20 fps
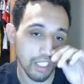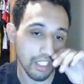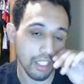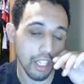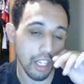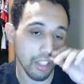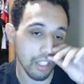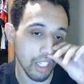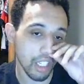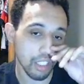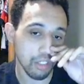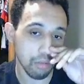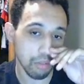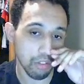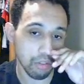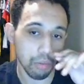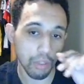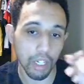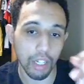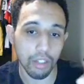I thought the odds would
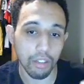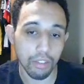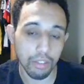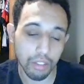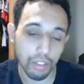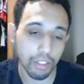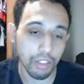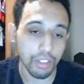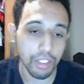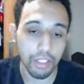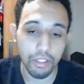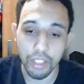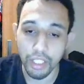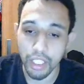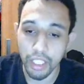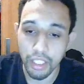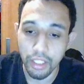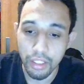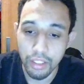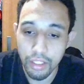swell. Turns out they
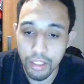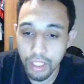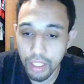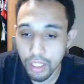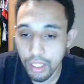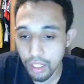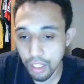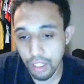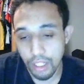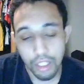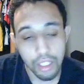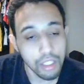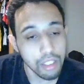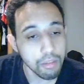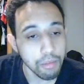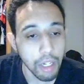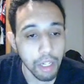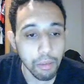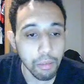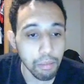didn't. This
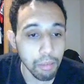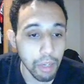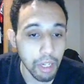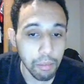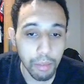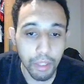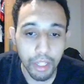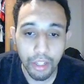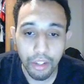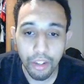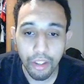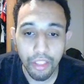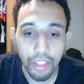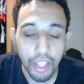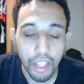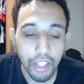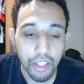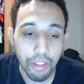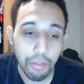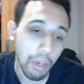might be a good
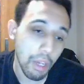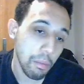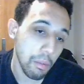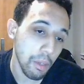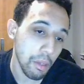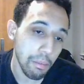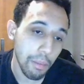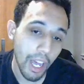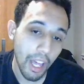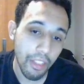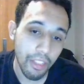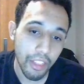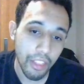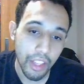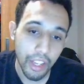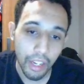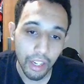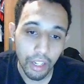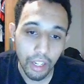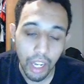thing. This might be a bad
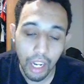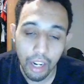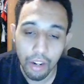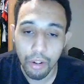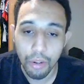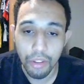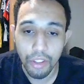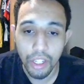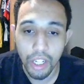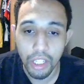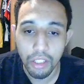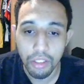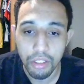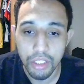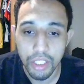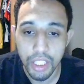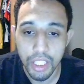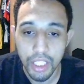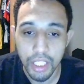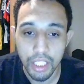thing. I don't know what the odds are
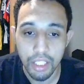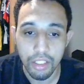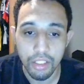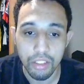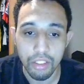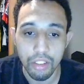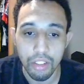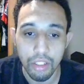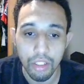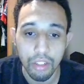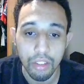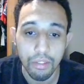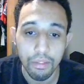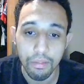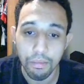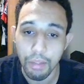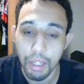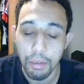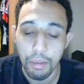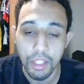seeing in this girl.
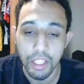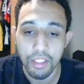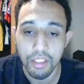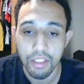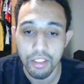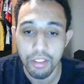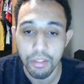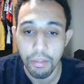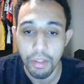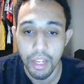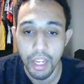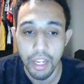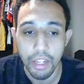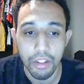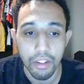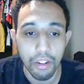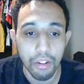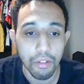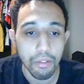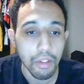Maybe they see something I
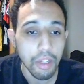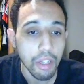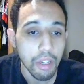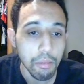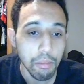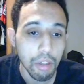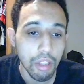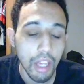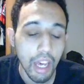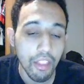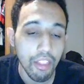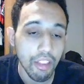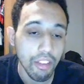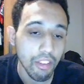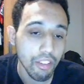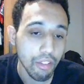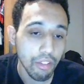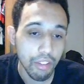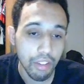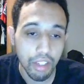don't. But I think
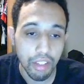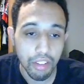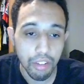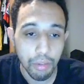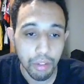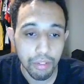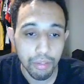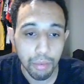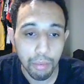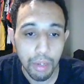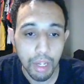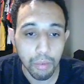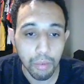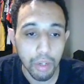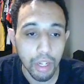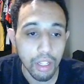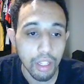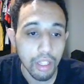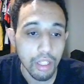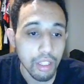this is an easy win for
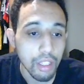Manuela.